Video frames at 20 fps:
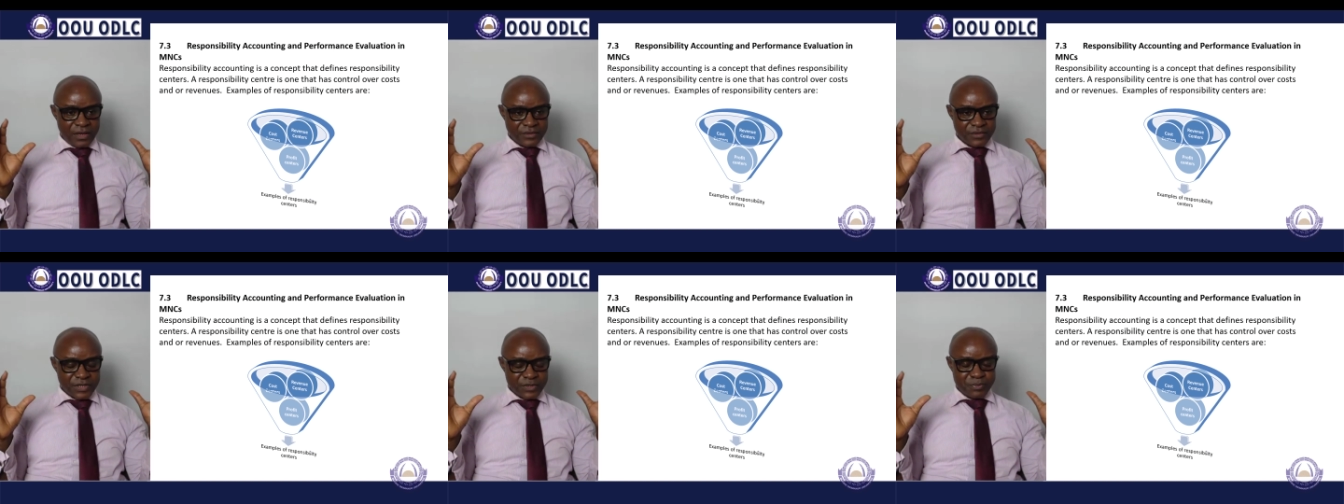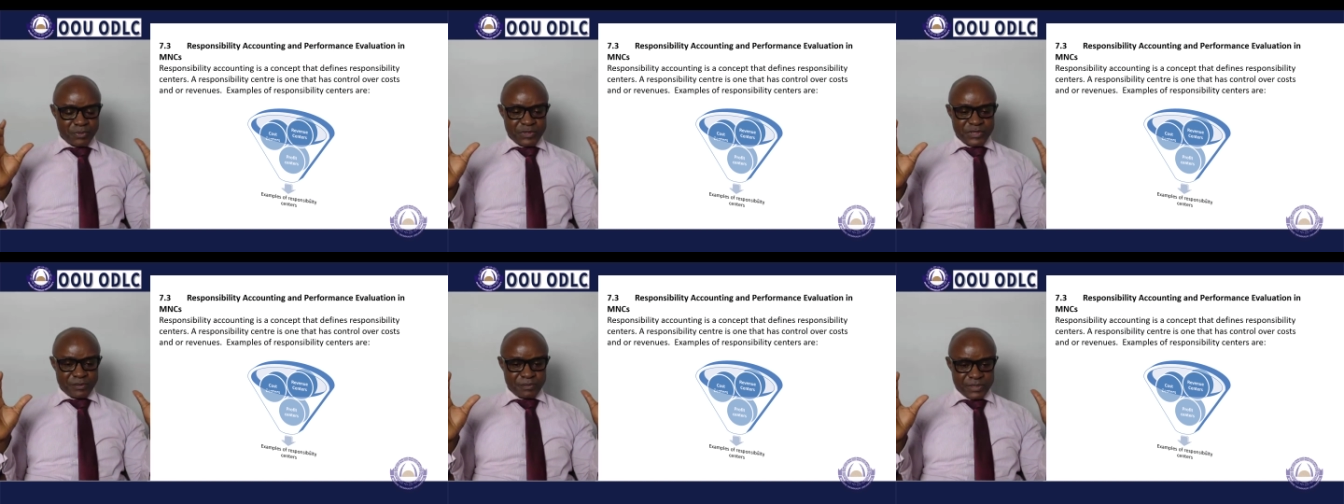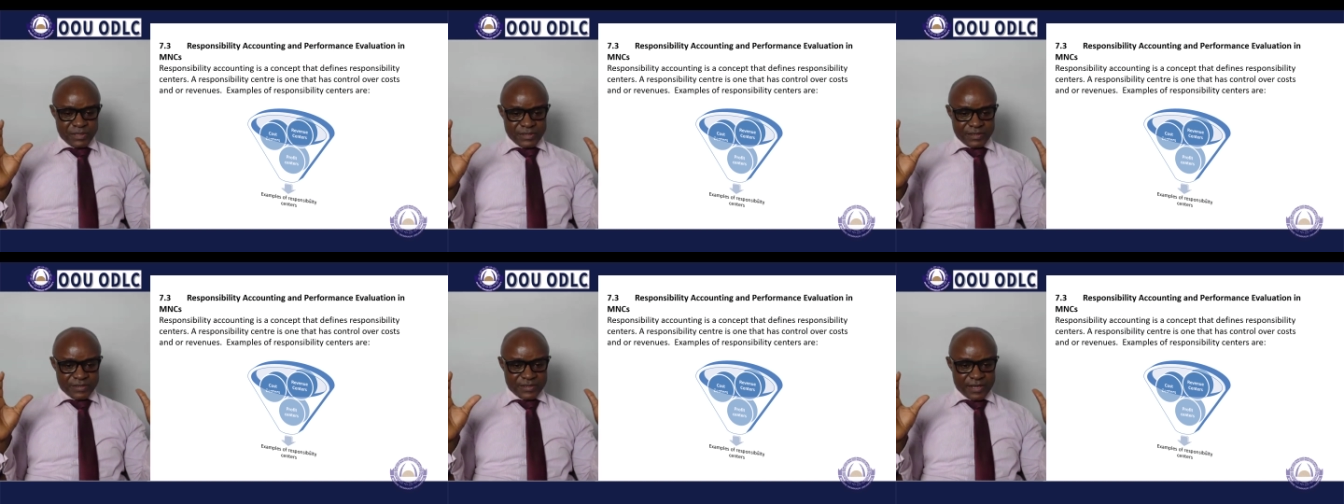
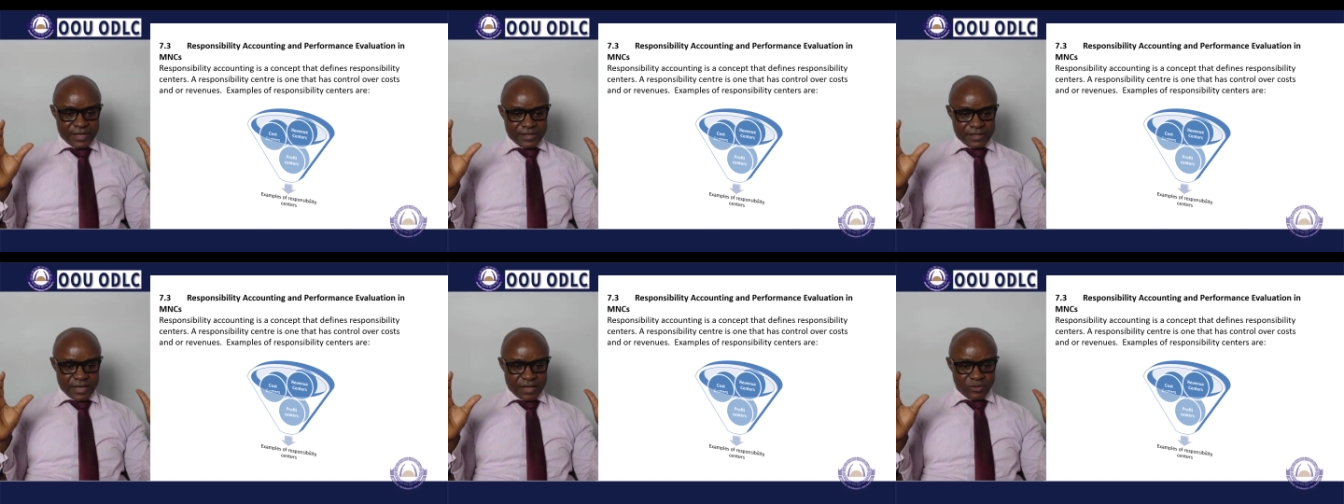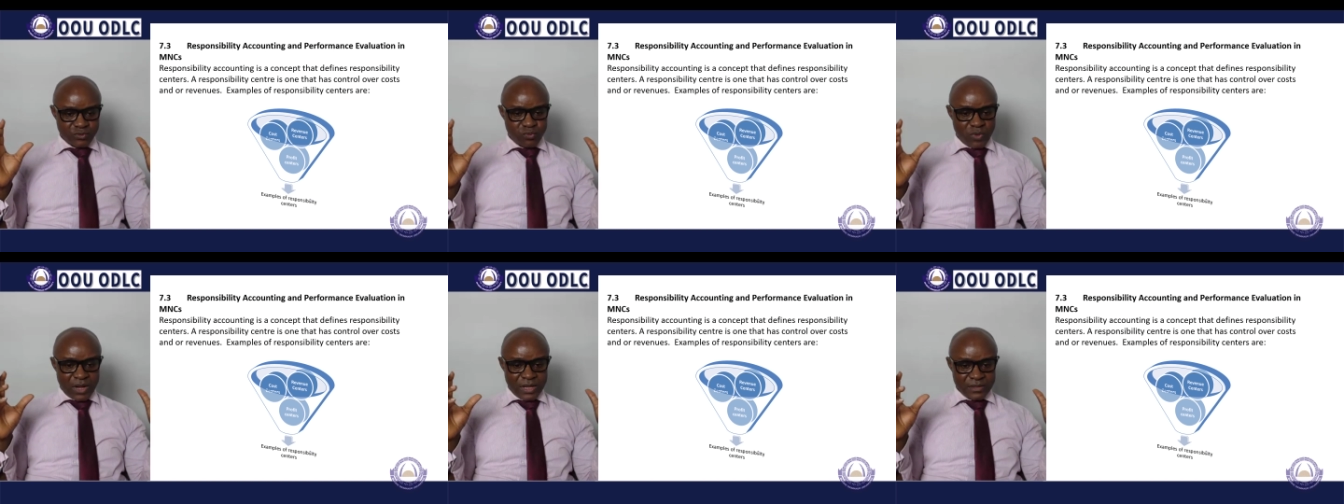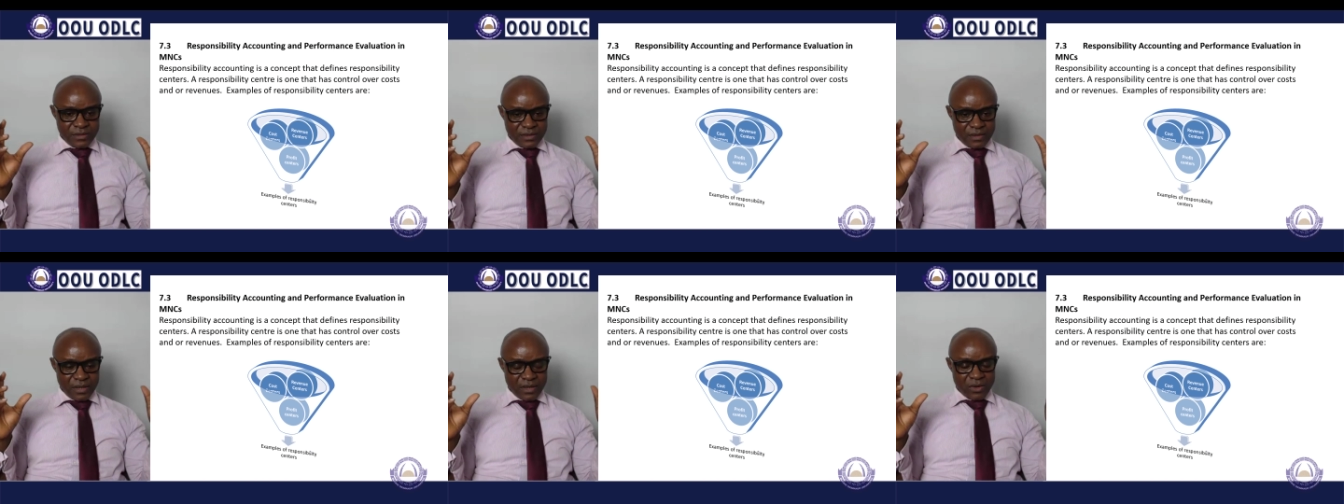responsibility centers.
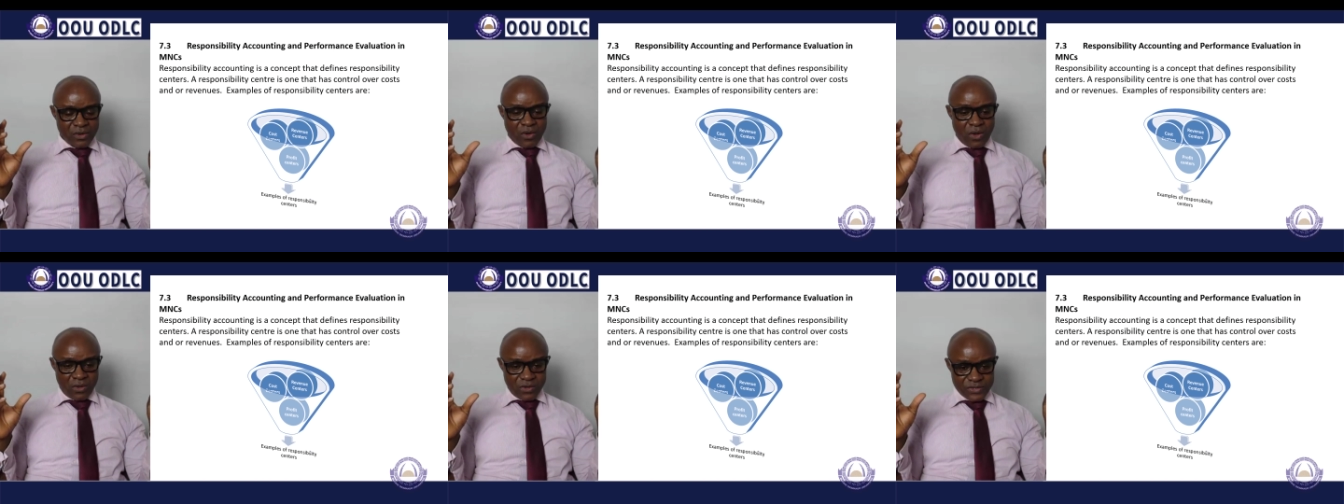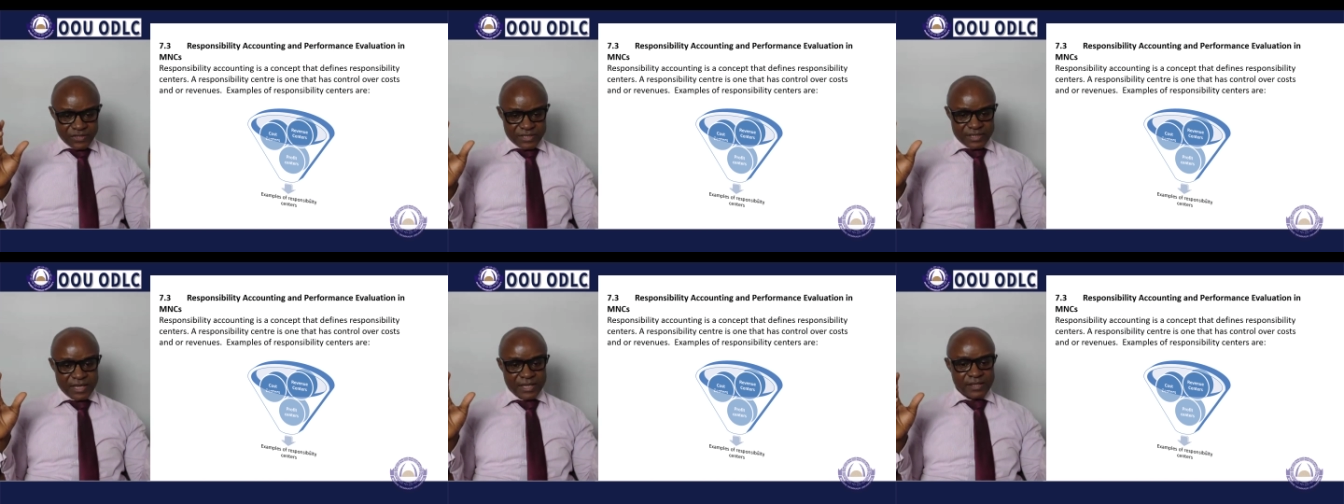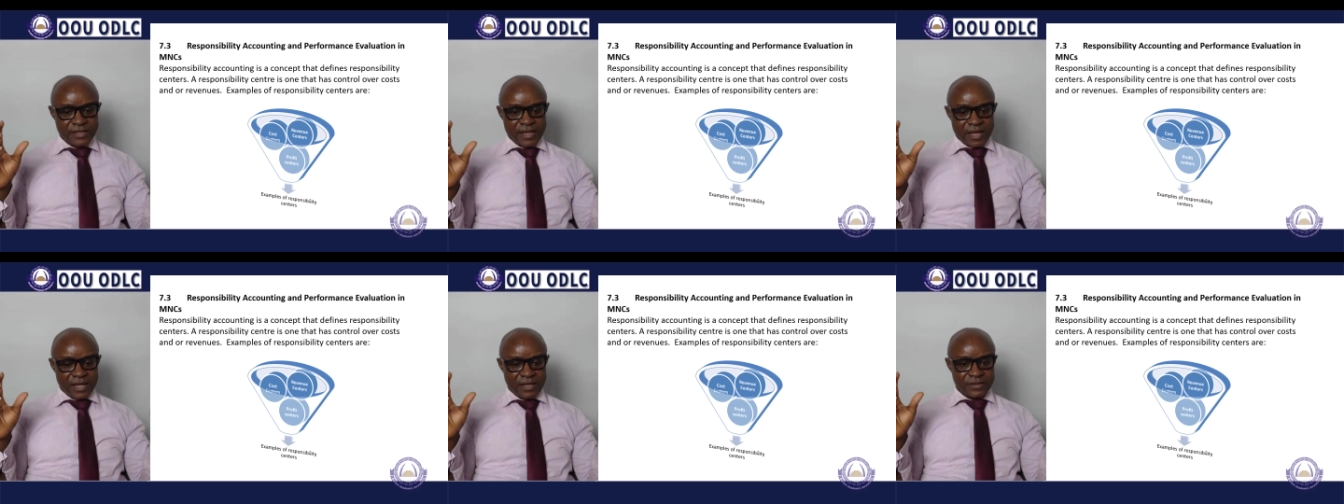1, cost
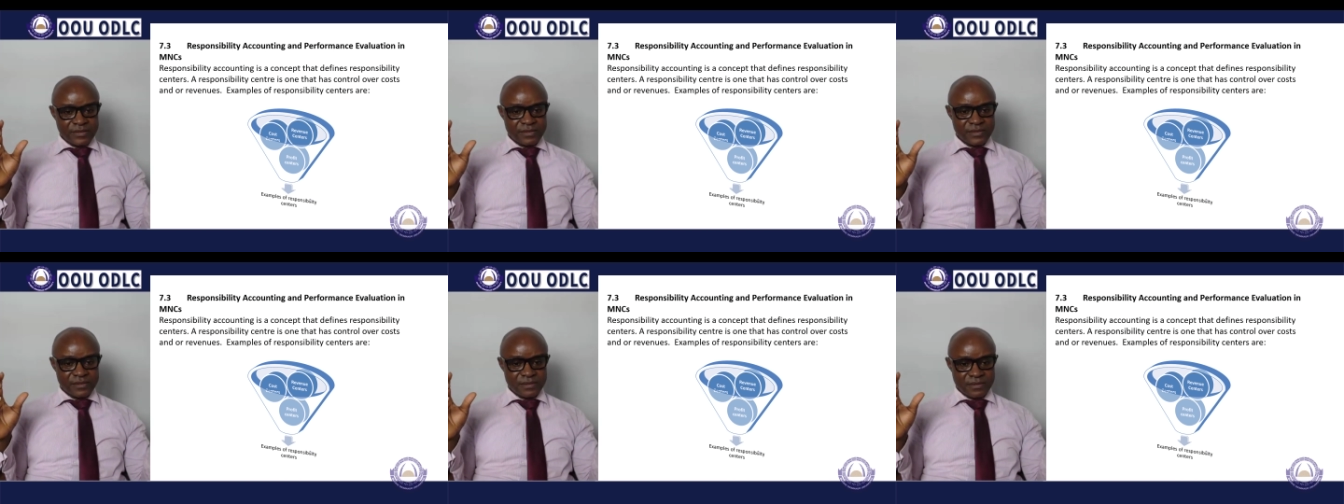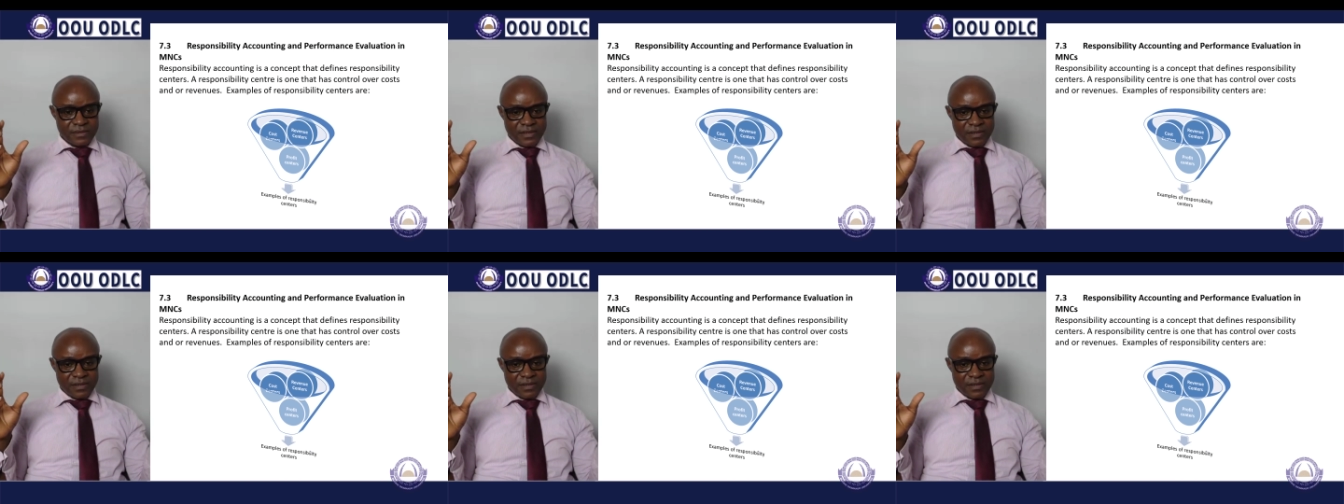centers.